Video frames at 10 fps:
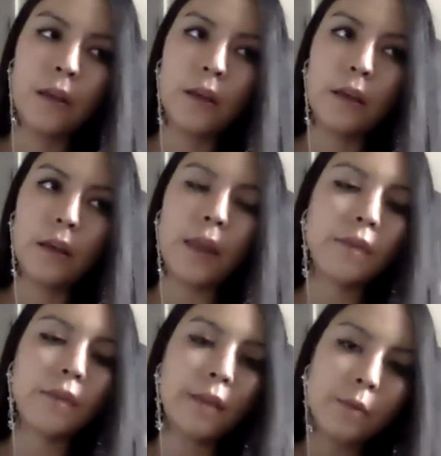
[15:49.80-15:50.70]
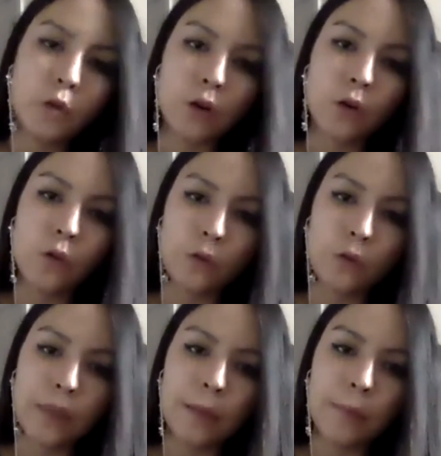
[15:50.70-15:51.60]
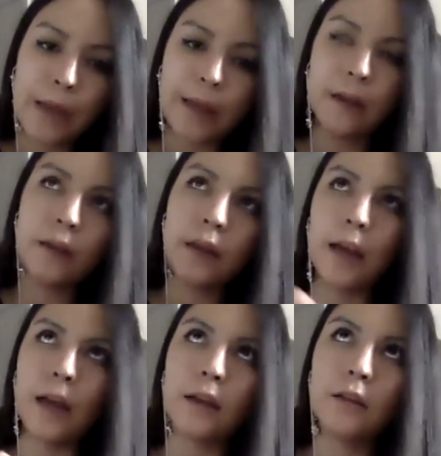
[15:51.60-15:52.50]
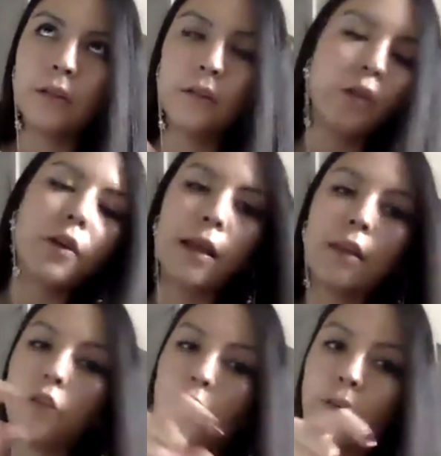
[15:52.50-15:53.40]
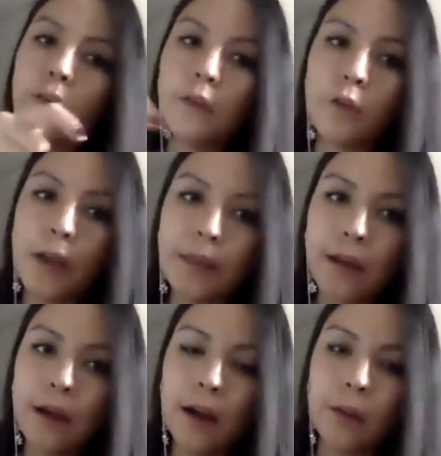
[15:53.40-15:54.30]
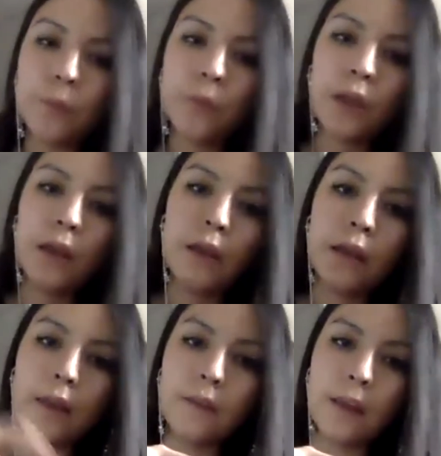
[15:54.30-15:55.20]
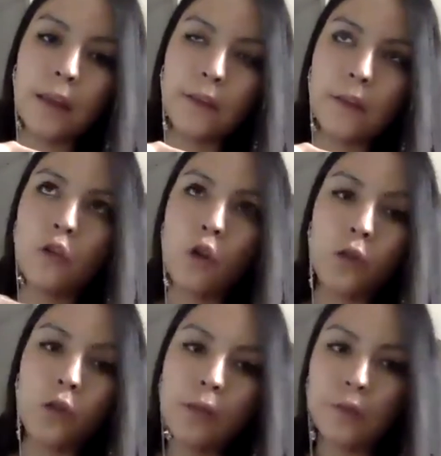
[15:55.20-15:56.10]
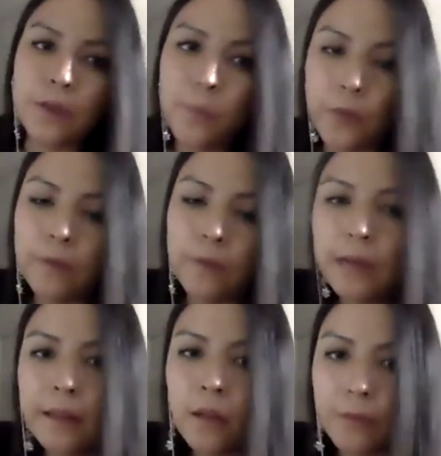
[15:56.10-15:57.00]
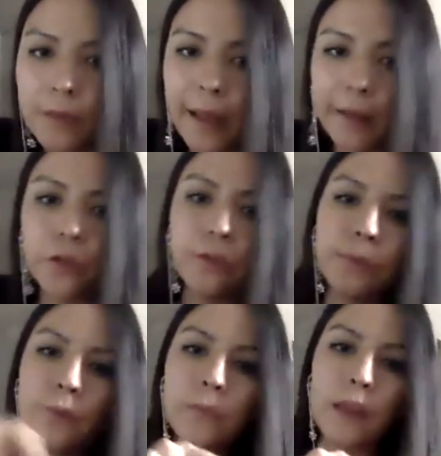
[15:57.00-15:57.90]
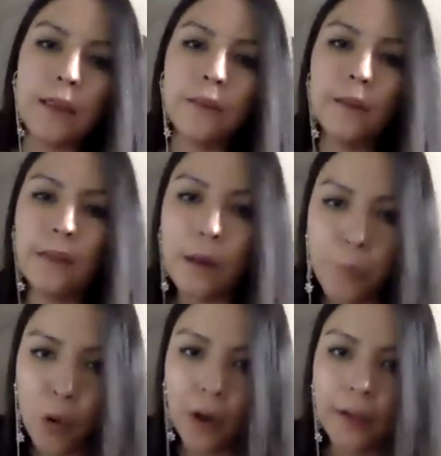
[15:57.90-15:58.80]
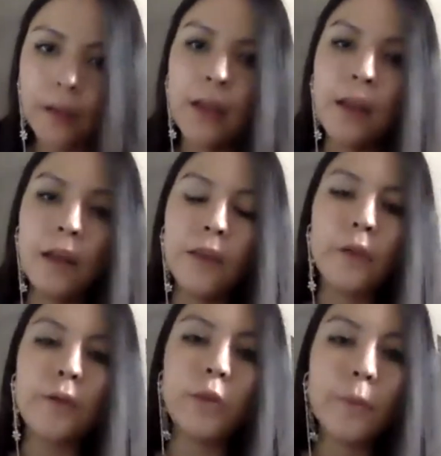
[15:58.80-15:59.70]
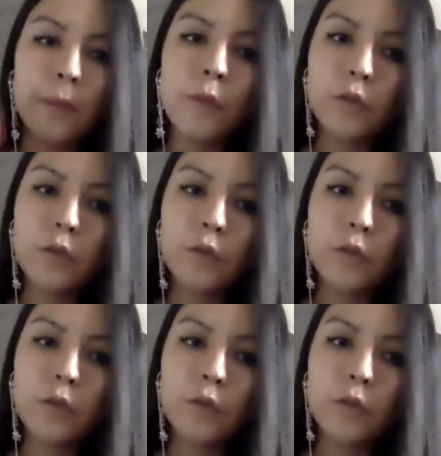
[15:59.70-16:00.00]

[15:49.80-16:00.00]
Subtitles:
is this more good than bad? Or like, does this create a harm? Is this not the responsibility of this actor? Is this immoral? So if sometimes you